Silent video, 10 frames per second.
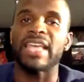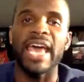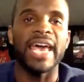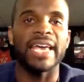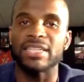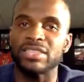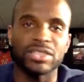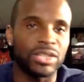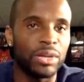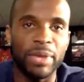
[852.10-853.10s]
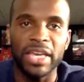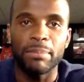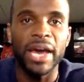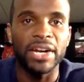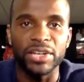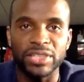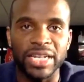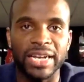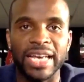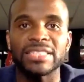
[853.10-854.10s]
Hey, it's going to make it better. It's
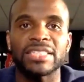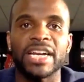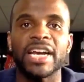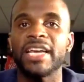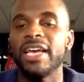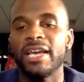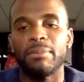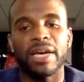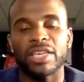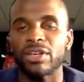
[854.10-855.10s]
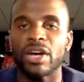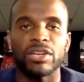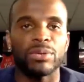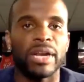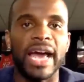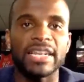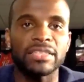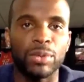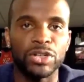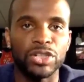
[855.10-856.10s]
not necessary, but you want to add
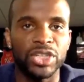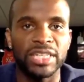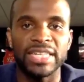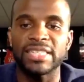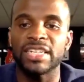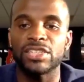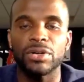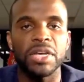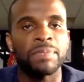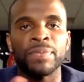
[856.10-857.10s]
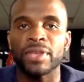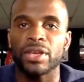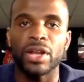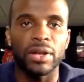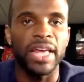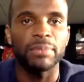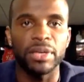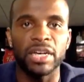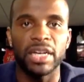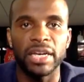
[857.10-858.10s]
some more nutrient density to it. That'd
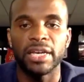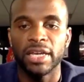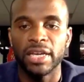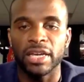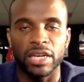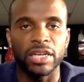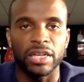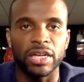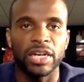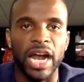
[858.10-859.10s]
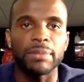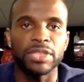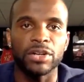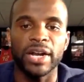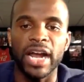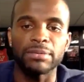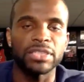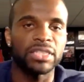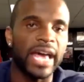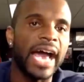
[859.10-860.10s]
be a good option, a great
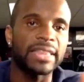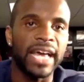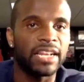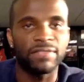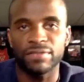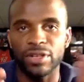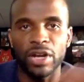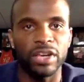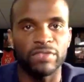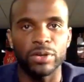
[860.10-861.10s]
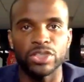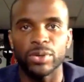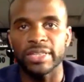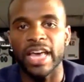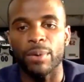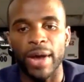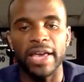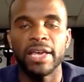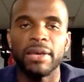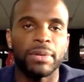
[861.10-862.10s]
option to add that if you enjoy it that way.
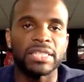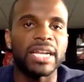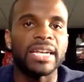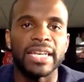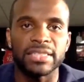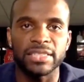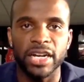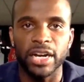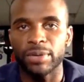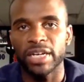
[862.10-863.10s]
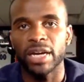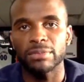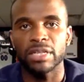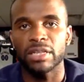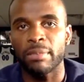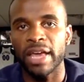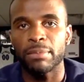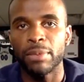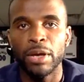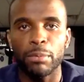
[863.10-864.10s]
But it's not necessary when it comes to the
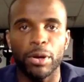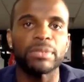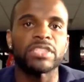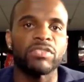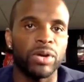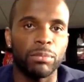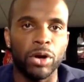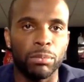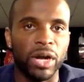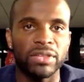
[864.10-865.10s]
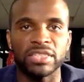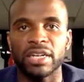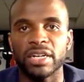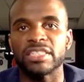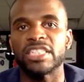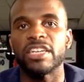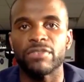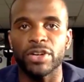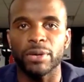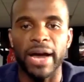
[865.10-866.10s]
main purposes of what bone broth is going to achieve
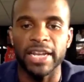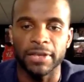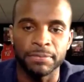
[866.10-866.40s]
for your body.